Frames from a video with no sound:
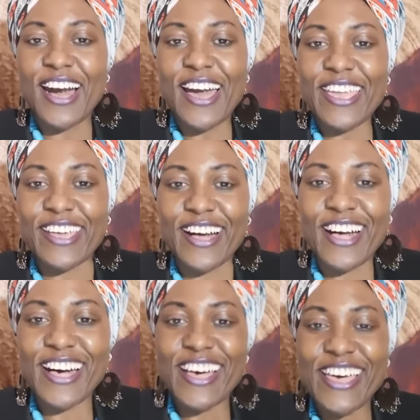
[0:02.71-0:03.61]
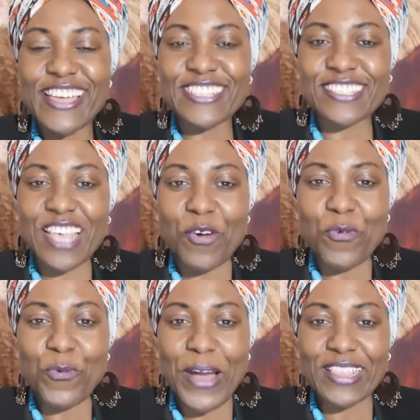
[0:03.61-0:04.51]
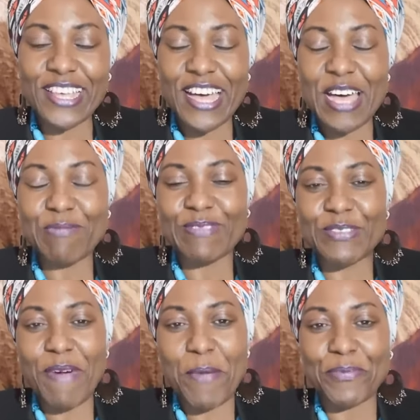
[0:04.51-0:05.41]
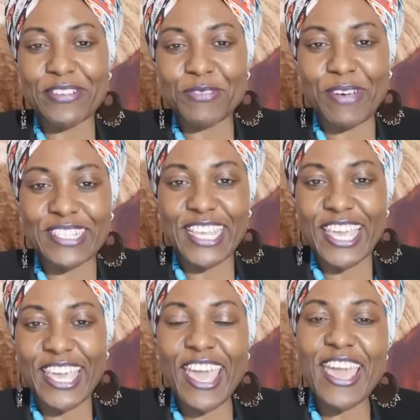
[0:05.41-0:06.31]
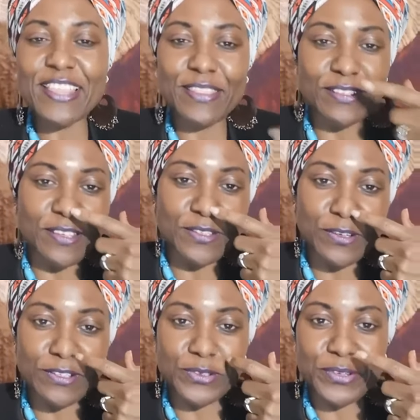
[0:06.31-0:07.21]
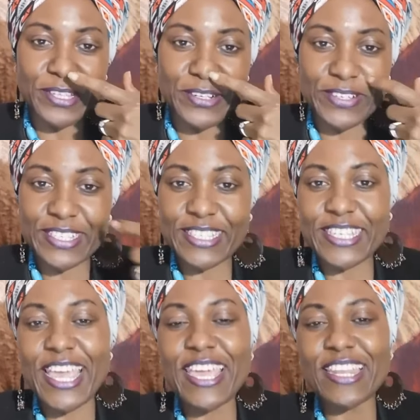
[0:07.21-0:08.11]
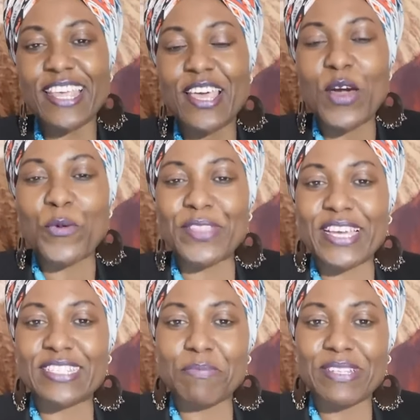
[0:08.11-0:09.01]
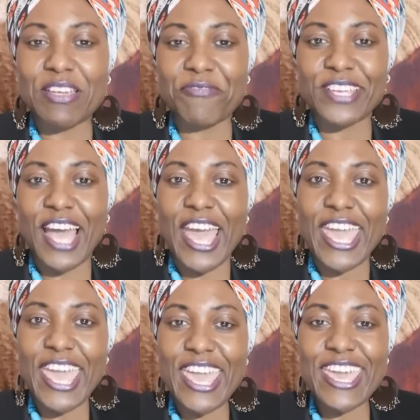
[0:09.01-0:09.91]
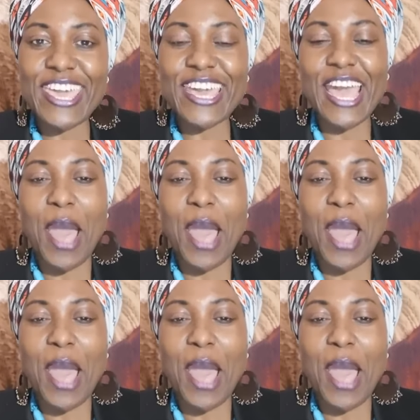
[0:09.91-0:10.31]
Hi guys, so welcome to my post once again. This is yours truly, Christine, with Exhibit Africa Inc.